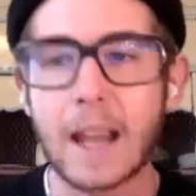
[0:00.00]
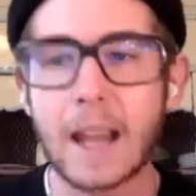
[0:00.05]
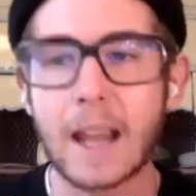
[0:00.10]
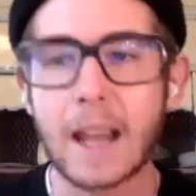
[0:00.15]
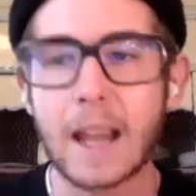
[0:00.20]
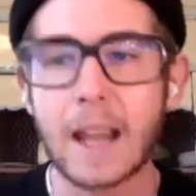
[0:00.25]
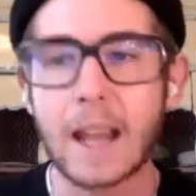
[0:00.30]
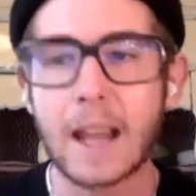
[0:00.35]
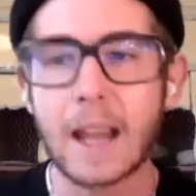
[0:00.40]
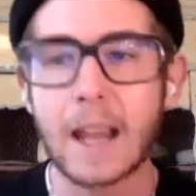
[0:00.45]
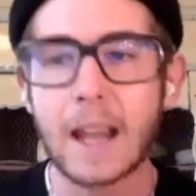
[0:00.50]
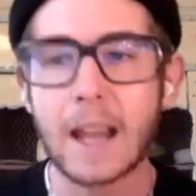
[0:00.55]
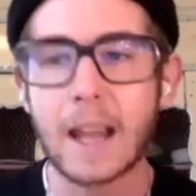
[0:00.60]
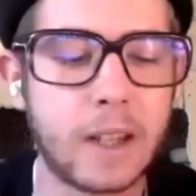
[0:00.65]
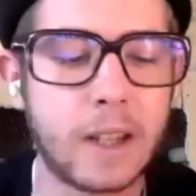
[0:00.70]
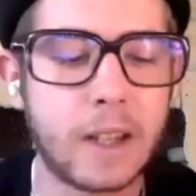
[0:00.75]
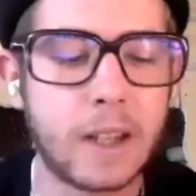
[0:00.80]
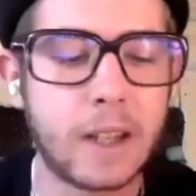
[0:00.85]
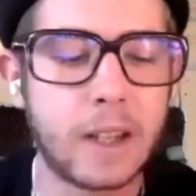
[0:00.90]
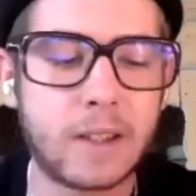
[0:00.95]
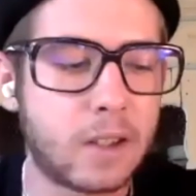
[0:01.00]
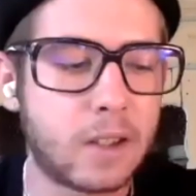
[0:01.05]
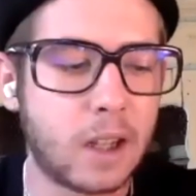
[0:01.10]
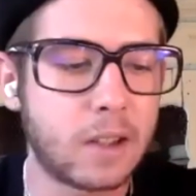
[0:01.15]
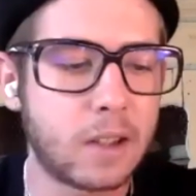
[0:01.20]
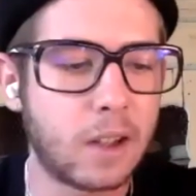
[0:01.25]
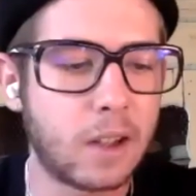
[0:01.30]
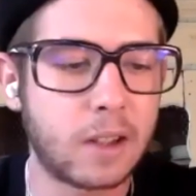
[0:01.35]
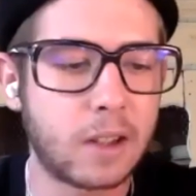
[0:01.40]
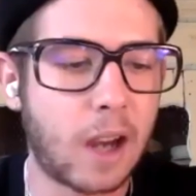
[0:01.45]
honestly, there's
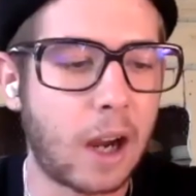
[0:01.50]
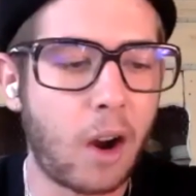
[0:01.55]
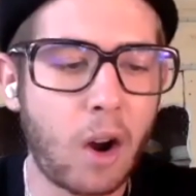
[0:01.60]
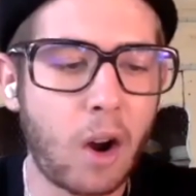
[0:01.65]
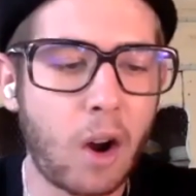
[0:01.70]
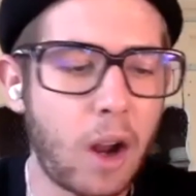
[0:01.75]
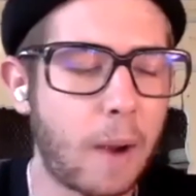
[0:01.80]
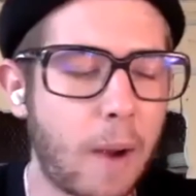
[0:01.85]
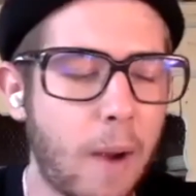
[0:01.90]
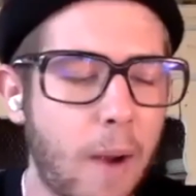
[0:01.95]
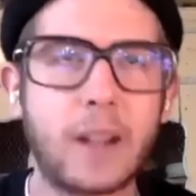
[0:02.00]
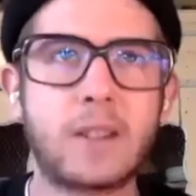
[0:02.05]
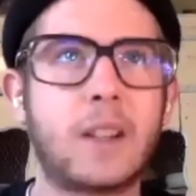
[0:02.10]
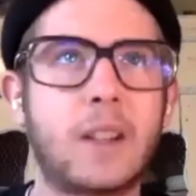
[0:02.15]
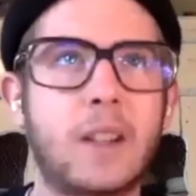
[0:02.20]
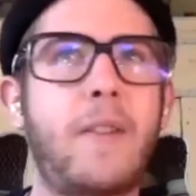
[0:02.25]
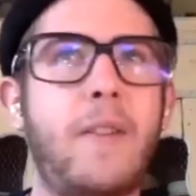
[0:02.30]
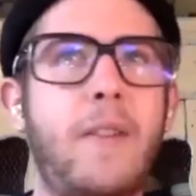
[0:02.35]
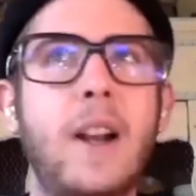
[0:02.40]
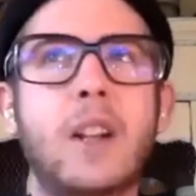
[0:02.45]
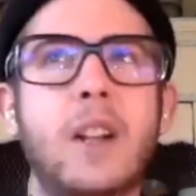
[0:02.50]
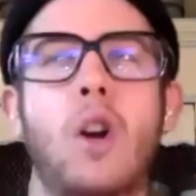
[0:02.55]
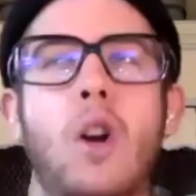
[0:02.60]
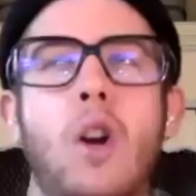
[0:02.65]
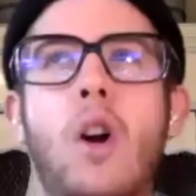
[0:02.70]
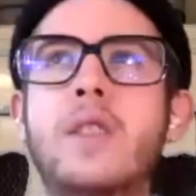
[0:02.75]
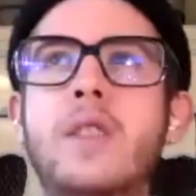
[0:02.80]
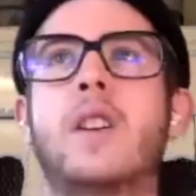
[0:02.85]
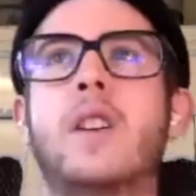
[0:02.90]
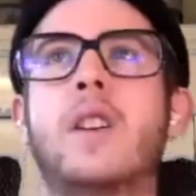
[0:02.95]
it's I hard it's, I find it
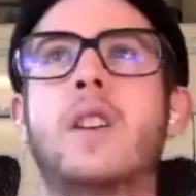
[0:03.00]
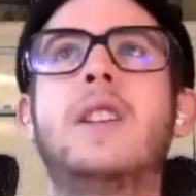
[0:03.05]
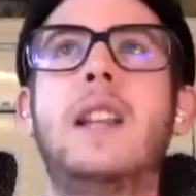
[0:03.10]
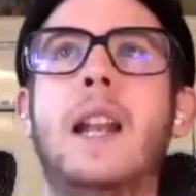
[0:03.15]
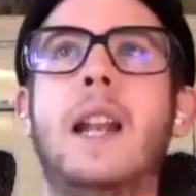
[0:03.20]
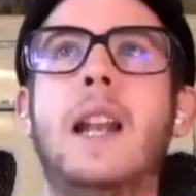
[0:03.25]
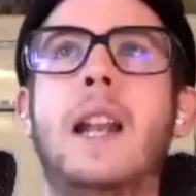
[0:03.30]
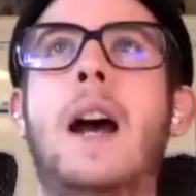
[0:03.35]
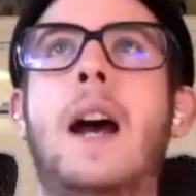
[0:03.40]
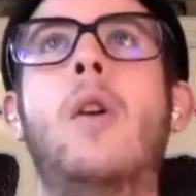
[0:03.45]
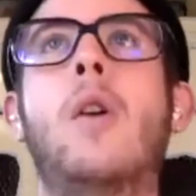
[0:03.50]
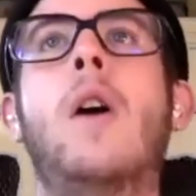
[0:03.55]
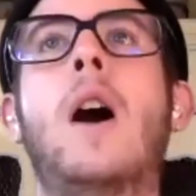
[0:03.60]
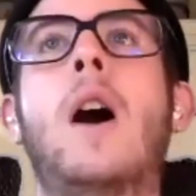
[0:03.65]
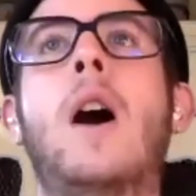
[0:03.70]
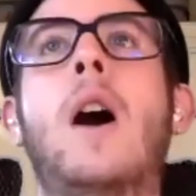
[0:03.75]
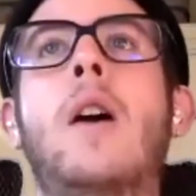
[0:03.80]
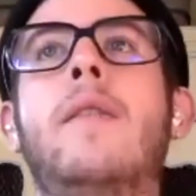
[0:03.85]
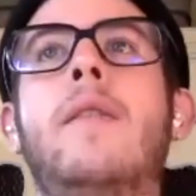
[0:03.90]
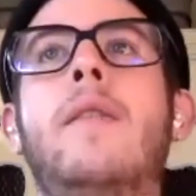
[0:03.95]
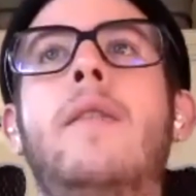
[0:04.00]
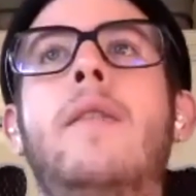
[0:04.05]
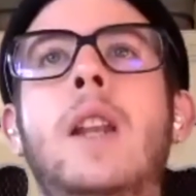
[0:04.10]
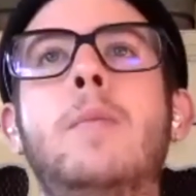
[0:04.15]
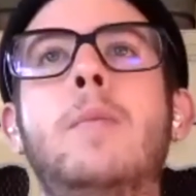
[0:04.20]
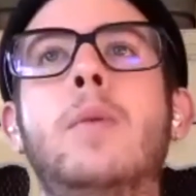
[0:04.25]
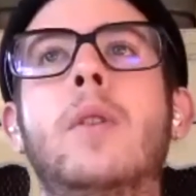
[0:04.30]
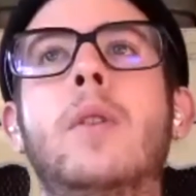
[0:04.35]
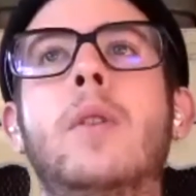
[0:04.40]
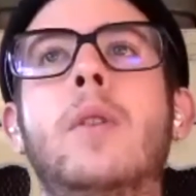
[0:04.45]
hard to articulate how
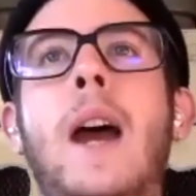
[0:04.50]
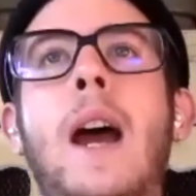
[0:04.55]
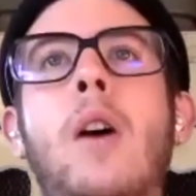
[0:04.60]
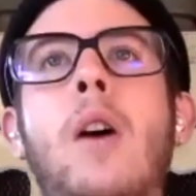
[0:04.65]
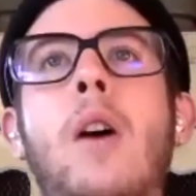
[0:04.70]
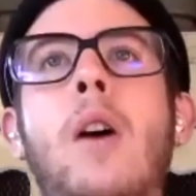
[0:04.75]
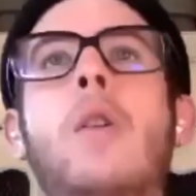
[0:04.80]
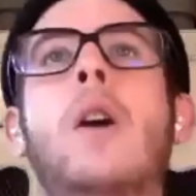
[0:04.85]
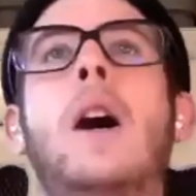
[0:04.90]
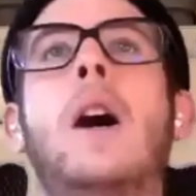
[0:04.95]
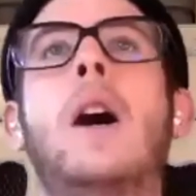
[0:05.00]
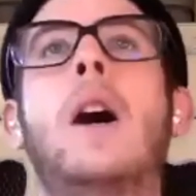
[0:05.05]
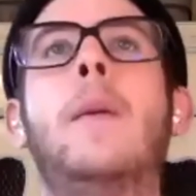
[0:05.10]
valuable and how